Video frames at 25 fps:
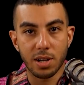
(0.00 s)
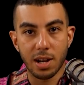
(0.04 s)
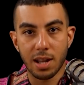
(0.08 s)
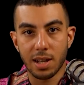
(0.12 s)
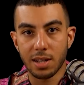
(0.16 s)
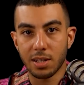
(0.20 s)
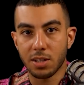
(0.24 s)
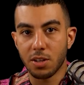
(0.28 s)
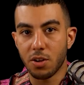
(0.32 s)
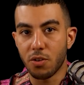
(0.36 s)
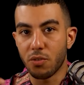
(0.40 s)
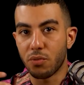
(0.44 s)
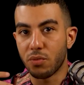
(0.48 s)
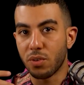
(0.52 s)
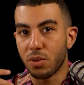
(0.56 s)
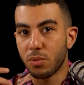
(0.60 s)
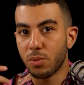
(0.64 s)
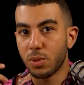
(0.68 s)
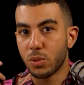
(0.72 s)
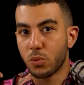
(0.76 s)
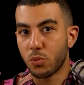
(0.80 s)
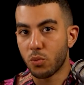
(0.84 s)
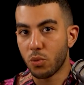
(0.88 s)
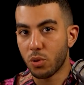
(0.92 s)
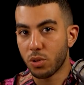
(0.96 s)
like a
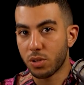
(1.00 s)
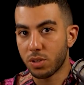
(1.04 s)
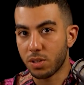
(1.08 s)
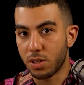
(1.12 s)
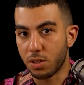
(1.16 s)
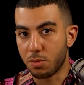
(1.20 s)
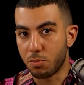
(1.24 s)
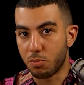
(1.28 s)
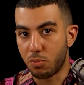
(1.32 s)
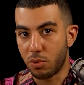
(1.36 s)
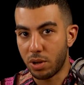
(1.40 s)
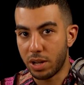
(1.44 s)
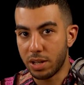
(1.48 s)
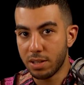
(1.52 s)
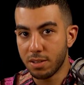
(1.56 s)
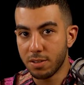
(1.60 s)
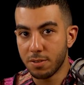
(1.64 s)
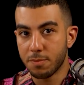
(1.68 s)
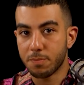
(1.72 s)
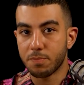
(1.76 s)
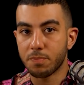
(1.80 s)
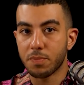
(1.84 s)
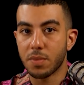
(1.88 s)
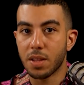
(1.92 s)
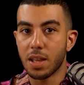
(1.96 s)
very trusted brand,
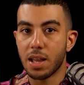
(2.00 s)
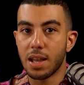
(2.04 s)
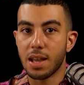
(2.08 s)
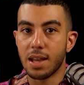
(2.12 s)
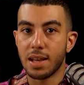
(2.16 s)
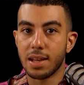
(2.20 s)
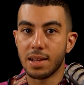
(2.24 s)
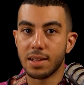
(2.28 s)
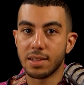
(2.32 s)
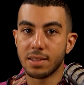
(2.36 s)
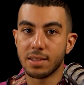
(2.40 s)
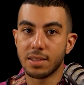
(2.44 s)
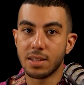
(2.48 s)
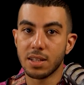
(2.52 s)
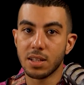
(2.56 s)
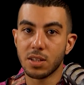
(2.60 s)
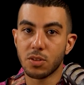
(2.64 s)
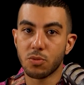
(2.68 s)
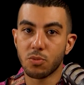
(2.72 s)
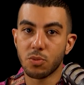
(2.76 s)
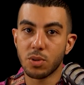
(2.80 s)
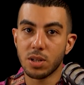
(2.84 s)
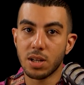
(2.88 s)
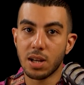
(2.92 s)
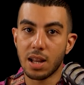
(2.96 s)
and
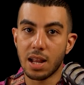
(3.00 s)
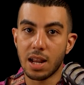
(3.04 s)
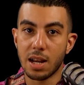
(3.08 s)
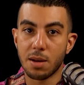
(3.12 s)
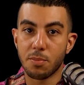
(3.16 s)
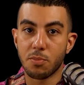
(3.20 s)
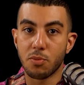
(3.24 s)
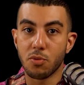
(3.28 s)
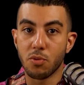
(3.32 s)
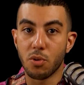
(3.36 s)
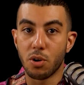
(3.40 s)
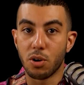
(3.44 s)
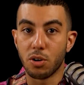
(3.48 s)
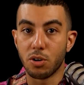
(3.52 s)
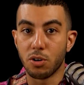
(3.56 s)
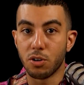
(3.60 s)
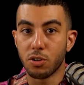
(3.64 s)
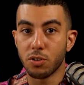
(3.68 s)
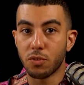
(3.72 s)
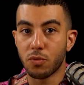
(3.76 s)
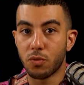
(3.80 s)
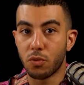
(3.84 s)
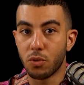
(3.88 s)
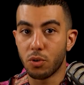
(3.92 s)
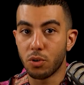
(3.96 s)
this will help you a
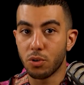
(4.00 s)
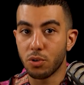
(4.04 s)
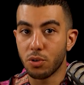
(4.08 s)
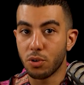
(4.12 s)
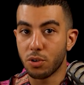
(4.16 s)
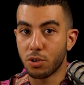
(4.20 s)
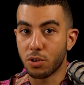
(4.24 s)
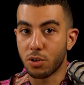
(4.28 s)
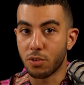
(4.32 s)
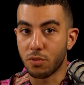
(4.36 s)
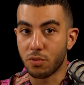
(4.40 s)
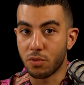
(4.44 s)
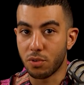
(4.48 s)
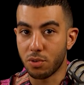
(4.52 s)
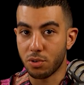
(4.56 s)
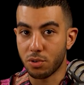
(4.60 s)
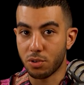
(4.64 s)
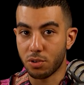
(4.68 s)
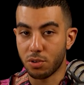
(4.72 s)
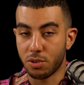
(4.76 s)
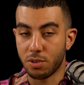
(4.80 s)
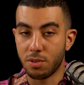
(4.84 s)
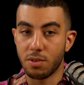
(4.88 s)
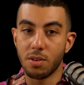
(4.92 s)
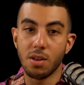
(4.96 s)
lot for your
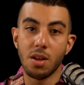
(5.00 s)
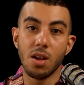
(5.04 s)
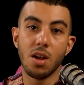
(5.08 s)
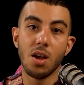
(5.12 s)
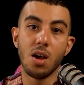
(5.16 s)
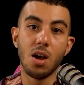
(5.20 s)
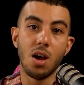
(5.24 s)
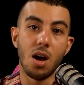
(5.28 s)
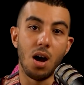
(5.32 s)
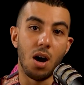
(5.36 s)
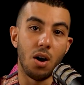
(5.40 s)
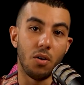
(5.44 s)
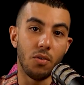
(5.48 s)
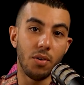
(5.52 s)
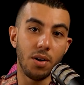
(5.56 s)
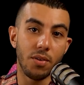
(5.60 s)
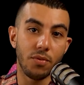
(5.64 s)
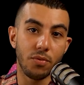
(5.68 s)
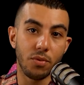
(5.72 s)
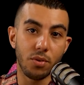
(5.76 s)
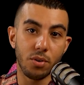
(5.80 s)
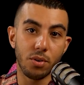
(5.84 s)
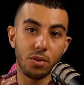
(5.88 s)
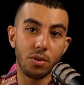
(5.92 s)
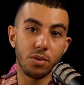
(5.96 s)
conversion.
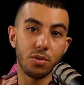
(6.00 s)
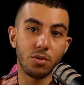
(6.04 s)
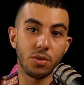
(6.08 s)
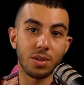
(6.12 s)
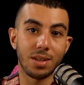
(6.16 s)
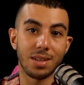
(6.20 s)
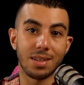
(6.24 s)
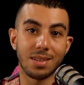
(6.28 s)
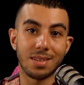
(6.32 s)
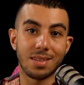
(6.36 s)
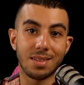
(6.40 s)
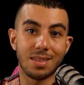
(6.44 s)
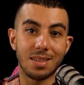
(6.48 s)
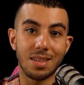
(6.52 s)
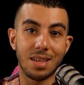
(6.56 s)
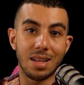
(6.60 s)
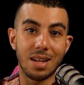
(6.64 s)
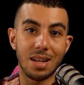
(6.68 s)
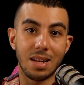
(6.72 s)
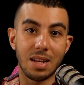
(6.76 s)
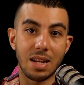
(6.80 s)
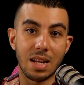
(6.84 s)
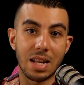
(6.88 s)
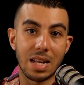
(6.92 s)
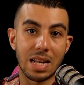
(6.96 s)
However, you can
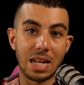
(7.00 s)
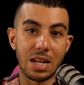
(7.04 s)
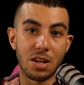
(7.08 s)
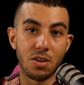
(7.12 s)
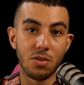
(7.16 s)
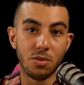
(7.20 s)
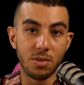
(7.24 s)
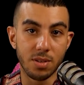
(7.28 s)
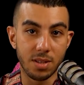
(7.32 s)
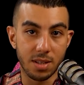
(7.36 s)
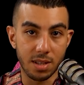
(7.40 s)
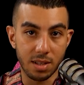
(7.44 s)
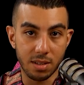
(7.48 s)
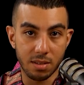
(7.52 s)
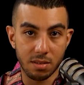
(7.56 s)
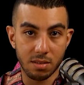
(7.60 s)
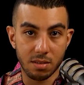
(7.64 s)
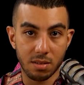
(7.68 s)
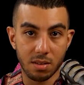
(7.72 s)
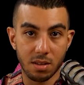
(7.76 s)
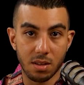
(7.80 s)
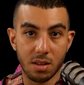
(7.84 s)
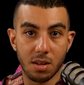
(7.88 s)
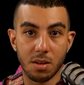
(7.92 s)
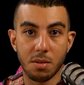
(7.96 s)
still lose
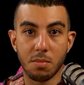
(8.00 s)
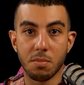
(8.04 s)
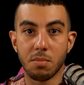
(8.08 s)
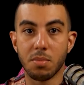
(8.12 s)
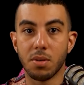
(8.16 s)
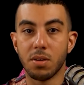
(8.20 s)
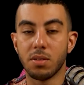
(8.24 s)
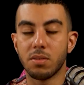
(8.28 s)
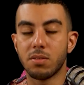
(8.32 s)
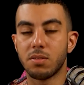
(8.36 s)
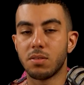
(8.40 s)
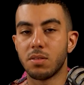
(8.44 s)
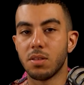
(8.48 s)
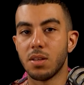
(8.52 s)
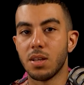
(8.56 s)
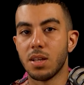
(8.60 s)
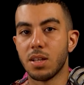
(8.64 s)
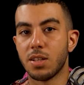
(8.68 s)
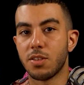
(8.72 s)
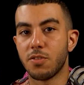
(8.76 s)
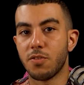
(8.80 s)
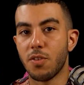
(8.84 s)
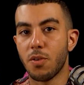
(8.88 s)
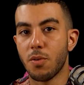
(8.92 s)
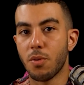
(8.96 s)
it, but
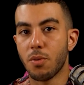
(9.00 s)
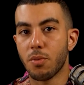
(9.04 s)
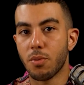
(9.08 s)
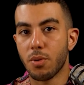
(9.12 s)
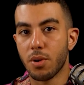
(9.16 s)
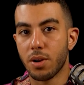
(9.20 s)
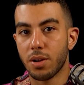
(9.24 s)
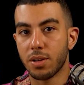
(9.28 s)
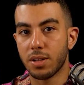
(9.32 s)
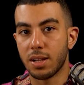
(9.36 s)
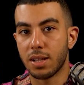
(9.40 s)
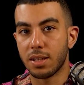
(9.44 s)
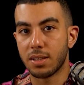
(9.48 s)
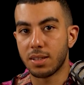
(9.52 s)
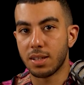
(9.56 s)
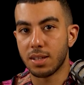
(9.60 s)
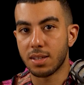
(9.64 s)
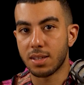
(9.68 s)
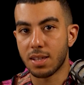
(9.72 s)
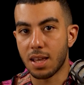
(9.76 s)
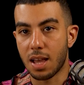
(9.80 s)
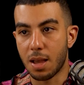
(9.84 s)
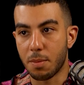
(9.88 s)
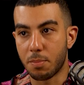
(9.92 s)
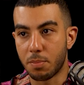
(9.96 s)
it's very rare that
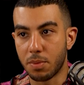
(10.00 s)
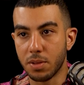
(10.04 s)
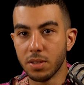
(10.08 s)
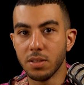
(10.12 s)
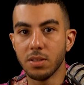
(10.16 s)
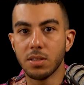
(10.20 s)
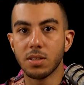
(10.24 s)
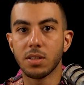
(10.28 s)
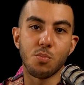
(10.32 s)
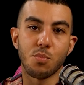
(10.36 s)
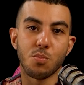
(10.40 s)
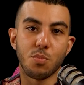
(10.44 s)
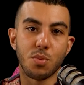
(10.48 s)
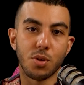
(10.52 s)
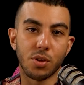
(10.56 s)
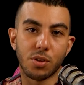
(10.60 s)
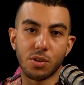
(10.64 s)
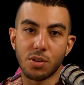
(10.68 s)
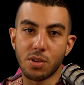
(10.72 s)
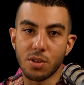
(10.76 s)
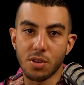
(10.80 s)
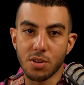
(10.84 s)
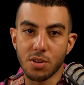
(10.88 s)
this happens. But